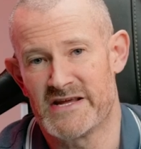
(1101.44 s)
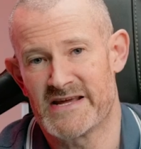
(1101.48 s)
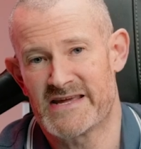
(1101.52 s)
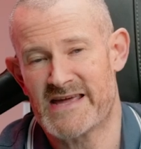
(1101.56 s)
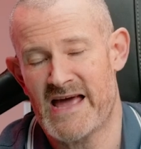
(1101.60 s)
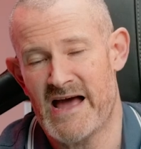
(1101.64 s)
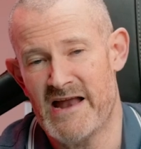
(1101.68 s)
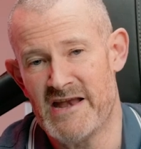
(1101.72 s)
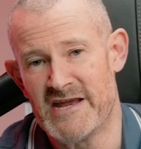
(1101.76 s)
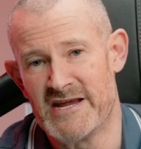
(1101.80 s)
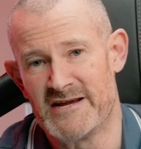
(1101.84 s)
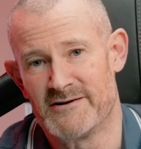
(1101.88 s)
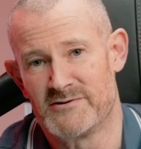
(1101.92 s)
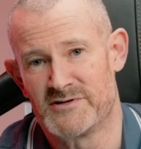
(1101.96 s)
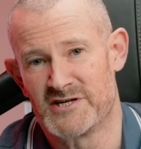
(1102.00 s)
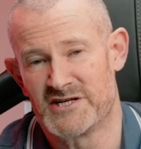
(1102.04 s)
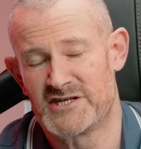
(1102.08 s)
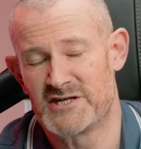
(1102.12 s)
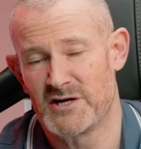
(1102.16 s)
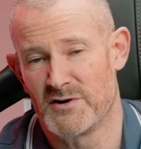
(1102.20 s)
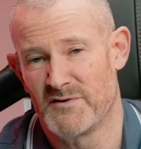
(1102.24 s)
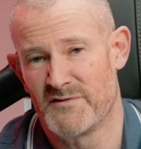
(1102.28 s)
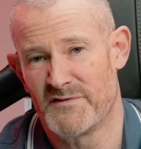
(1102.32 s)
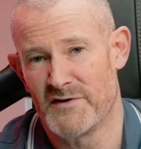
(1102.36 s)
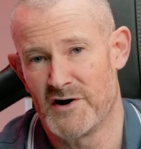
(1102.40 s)
you can use a
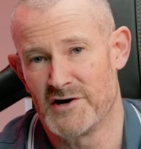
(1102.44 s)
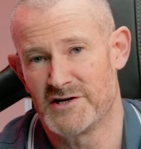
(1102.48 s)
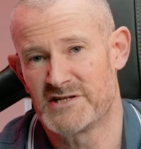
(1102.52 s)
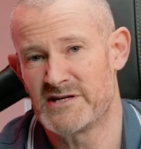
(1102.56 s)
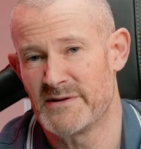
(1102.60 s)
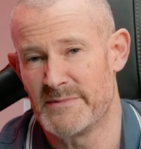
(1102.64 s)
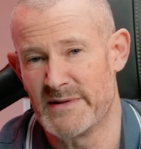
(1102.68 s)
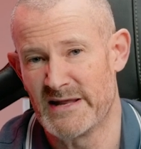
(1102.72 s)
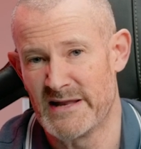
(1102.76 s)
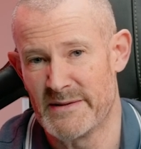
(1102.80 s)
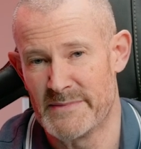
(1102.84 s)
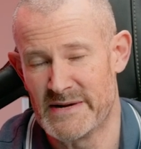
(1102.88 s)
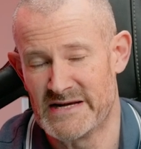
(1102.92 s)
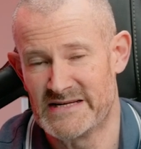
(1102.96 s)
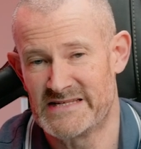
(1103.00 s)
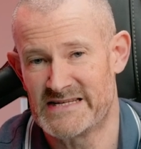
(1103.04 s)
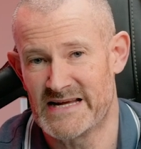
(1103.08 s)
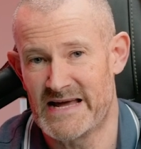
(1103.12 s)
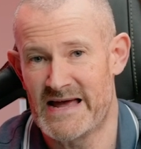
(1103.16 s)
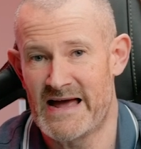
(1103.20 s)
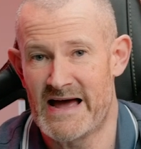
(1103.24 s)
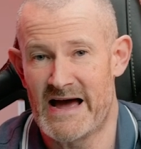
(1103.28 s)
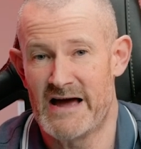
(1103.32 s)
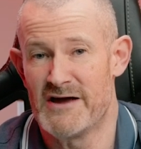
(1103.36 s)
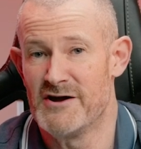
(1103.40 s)
240 millimeter
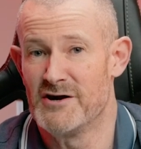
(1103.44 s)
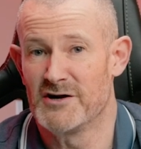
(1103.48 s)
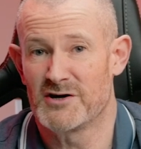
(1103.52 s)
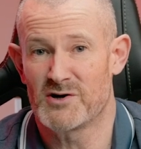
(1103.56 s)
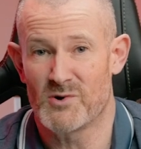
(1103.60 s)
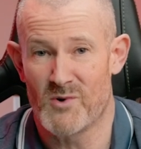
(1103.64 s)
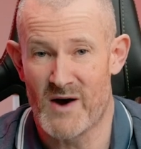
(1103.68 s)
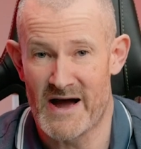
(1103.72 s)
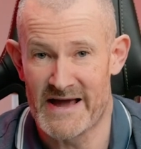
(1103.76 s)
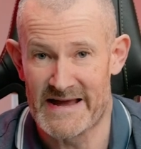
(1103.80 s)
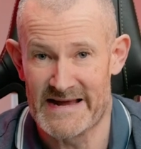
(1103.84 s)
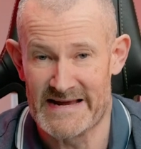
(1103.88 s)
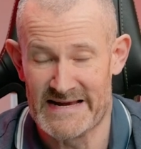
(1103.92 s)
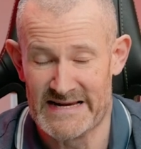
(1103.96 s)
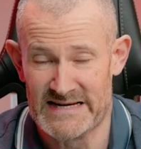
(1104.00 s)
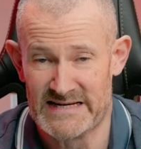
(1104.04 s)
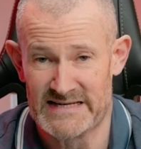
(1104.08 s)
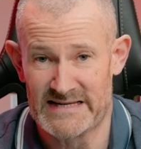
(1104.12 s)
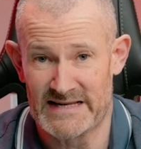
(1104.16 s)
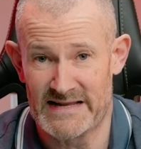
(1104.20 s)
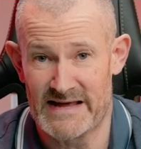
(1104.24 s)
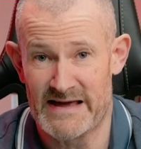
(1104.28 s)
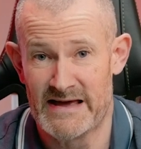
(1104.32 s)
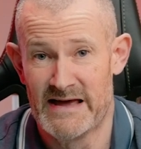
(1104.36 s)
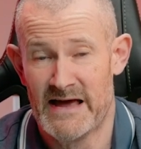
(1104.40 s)
AIO quite
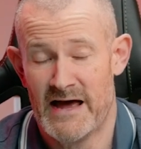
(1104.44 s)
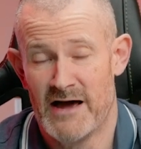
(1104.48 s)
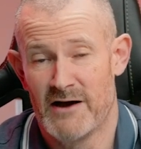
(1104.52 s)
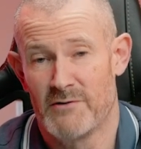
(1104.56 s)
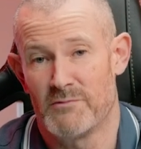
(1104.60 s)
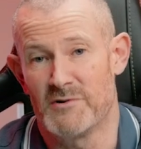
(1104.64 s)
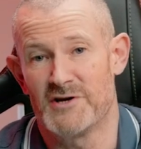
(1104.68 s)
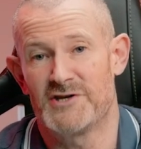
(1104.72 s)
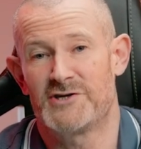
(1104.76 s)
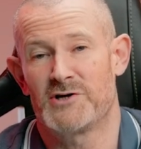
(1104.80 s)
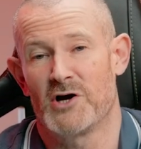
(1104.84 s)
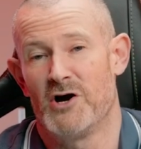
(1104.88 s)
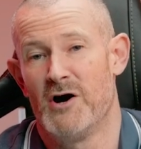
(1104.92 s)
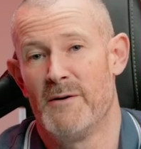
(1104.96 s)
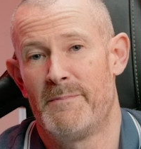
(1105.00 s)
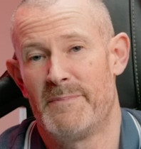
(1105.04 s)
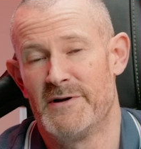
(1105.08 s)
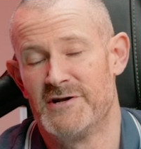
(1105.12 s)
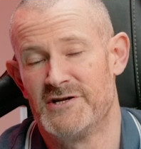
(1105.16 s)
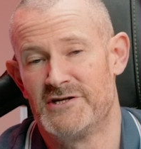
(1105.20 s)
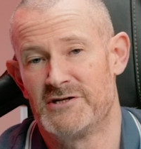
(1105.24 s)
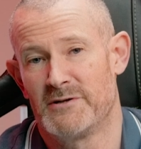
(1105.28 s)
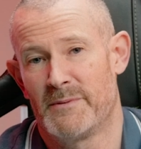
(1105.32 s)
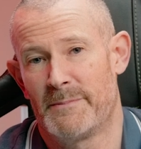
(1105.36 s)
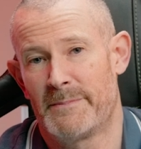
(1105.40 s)
easily, which
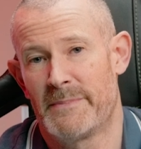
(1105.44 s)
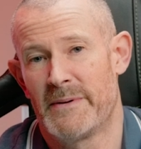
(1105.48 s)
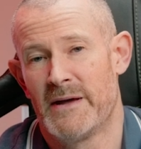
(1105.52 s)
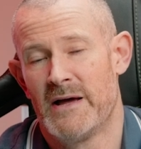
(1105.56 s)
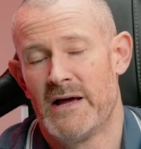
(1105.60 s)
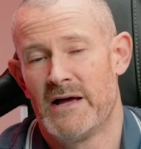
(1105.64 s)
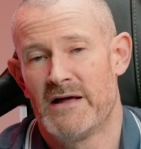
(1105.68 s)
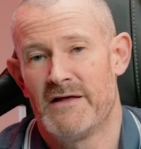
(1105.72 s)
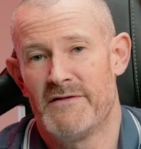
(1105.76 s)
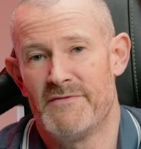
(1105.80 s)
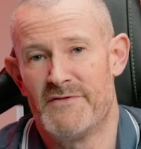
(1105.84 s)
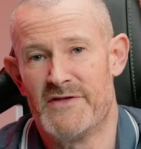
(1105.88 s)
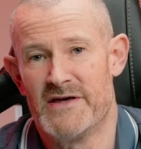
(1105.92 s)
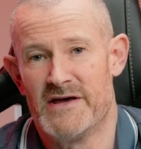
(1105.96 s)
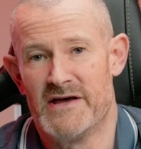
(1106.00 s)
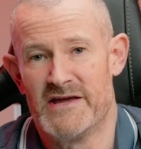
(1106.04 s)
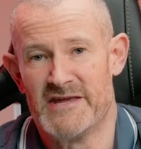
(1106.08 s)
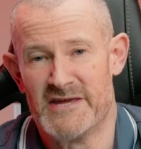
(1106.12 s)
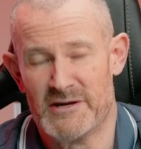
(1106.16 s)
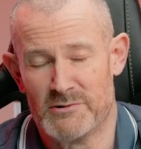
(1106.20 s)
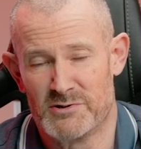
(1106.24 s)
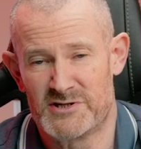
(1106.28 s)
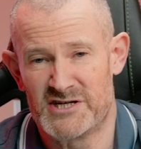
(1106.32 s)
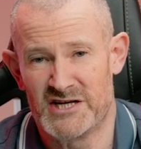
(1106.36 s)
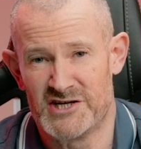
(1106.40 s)
opens up the
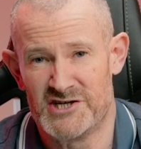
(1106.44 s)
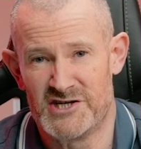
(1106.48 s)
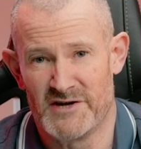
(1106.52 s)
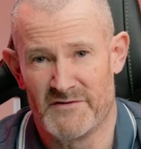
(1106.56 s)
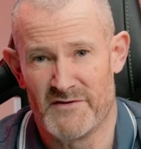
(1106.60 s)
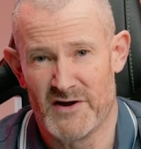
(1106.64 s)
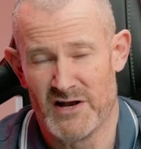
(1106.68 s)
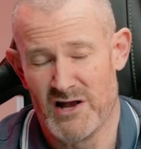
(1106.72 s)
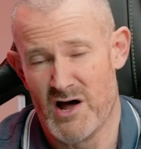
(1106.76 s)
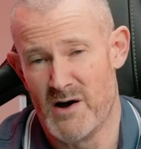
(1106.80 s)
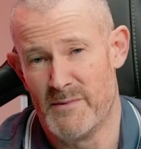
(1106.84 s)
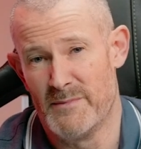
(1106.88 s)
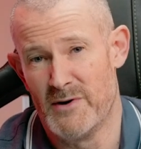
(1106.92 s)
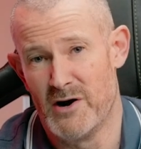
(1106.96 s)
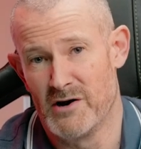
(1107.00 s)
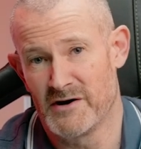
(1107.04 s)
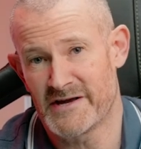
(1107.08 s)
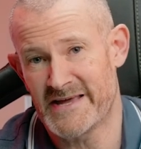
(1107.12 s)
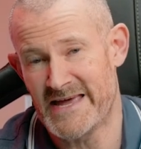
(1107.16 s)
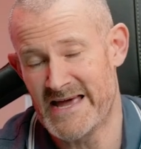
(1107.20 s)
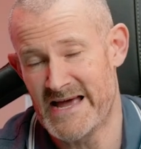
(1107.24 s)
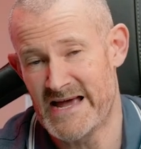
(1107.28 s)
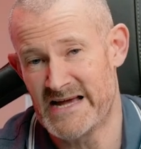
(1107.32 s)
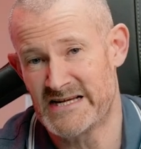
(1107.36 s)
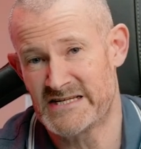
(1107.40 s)
usage of a lot more
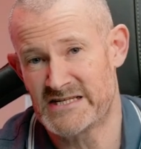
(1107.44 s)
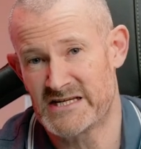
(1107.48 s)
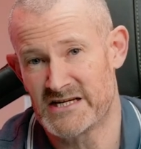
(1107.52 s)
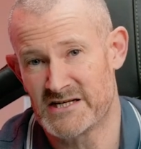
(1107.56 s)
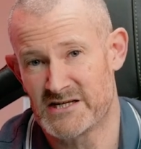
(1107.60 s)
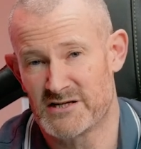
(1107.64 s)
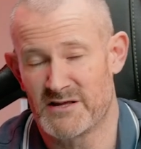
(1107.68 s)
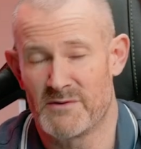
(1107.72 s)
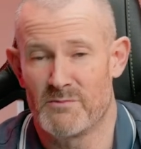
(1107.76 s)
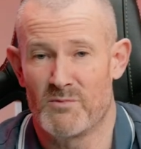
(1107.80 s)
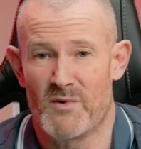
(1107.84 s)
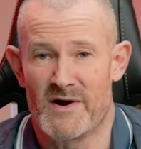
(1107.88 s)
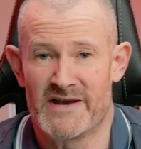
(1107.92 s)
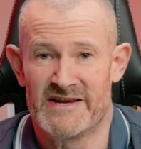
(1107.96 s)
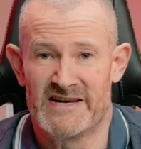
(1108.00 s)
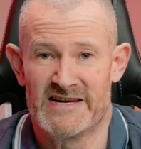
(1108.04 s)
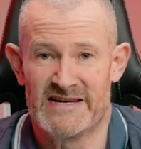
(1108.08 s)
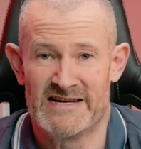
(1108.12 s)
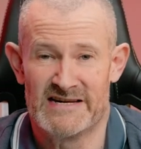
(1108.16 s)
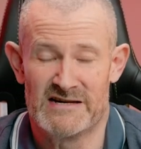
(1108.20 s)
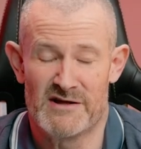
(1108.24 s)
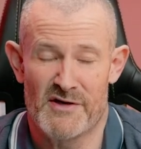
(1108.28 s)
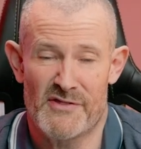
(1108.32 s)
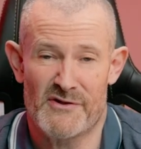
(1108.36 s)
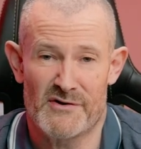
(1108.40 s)
cases than when you
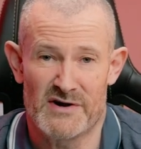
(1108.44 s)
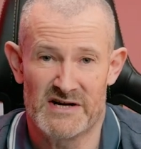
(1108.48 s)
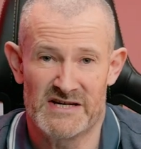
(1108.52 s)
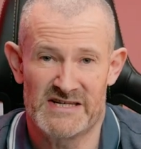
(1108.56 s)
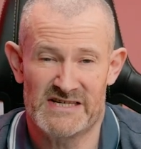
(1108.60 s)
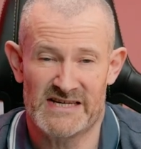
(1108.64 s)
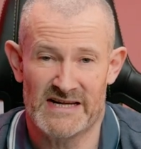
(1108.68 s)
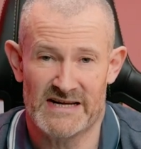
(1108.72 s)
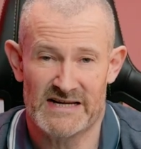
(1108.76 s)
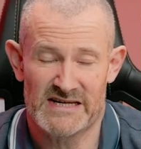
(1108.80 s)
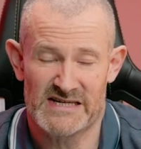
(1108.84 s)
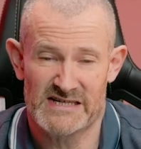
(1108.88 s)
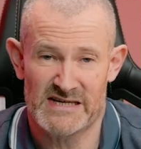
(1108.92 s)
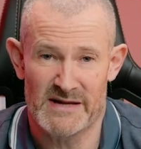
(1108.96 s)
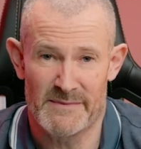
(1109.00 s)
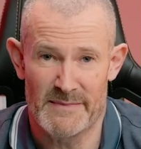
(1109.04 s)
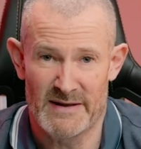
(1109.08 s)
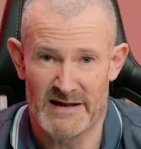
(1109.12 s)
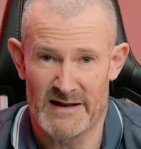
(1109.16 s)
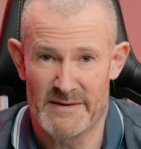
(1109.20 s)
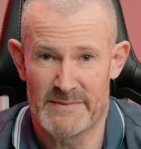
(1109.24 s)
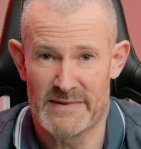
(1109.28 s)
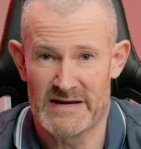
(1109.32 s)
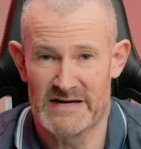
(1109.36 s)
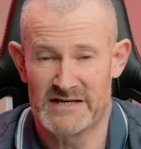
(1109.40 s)
need a 360
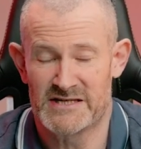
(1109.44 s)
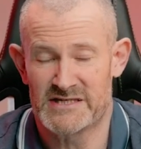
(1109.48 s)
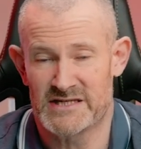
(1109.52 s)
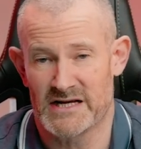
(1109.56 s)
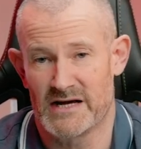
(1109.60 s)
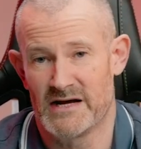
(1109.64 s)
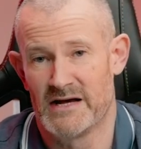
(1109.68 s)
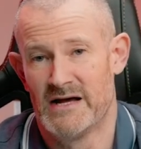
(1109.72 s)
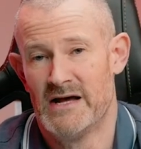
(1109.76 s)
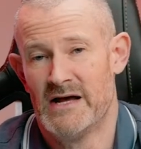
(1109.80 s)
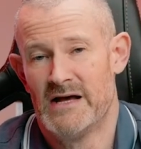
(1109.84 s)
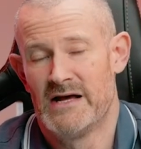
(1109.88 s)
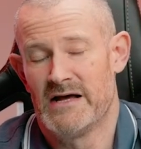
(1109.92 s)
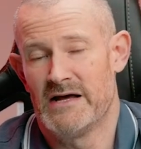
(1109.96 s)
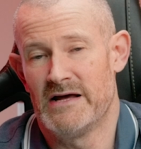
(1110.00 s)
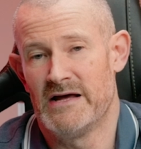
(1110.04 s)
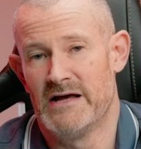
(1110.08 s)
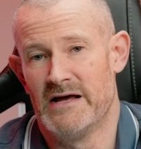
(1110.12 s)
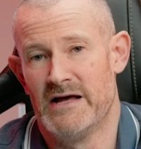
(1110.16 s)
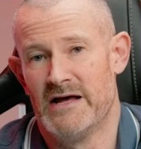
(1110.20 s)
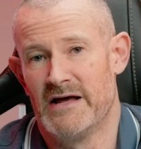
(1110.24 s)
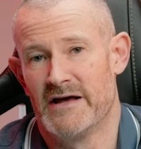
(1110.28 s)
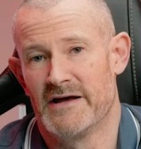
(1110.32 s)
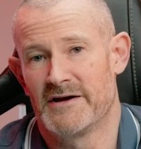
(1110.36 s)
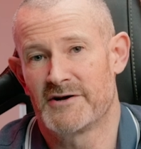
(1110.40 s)
millimeter
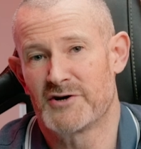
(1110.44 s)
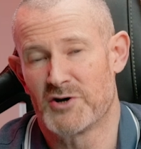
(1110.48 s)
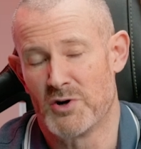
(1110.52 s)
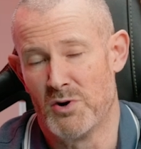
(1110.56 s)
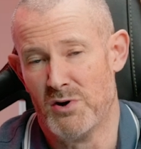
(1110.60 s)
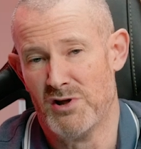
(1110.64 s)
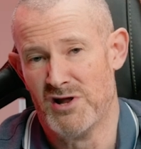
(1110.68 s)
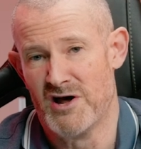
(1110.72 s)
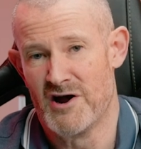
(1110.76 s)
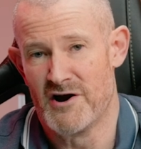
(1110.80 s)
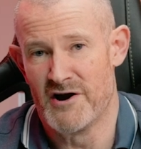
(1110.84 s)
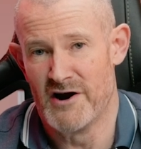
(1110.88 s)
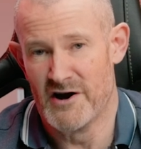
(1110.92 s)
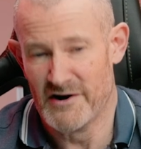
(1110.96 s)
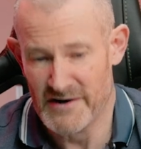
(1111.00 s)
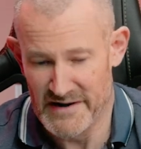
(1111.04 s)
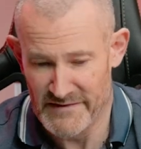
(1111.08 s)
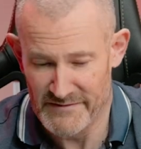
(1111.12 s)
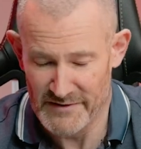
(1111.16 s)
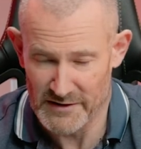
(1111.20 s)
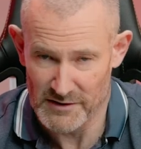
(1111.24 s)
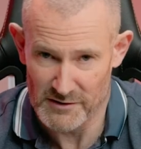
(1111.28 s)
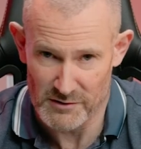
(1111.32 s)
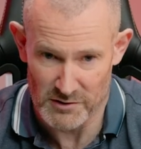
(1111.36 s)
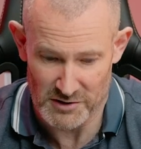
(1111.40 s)
cooler or
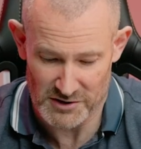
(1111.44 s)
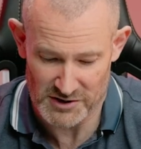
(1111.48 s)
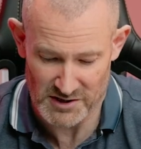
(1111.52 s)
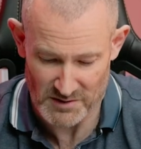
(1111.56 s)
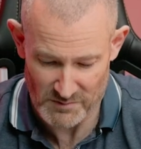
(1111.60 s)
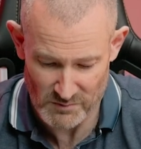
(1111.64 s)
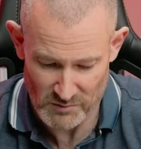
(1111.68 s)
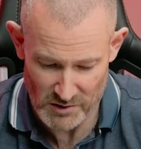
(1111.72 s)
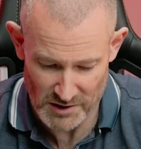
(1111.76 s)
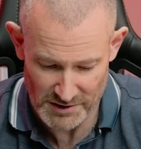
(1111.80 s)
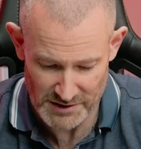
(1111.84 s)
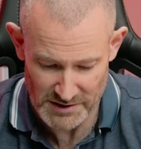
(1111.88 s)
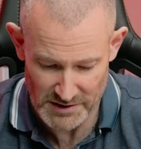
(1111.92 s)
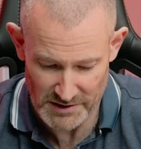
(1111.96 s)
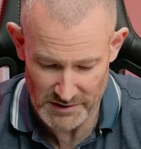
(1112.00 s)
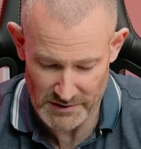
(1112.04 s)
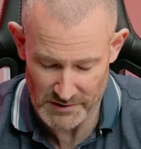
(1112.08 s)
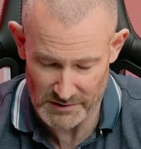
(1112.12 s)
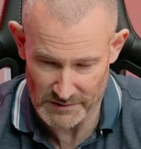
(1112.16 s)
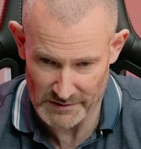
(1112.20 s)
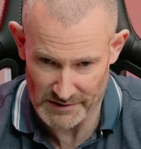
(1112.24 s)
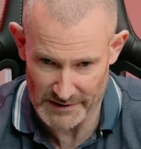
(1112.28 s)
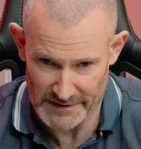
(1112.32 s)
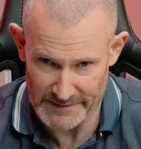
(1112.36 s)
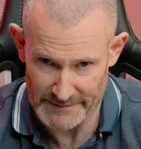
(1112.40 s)
even custom water
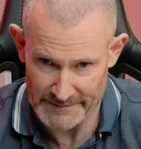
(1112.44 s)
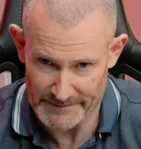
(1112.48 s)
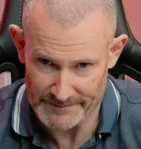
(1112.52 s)
cooling.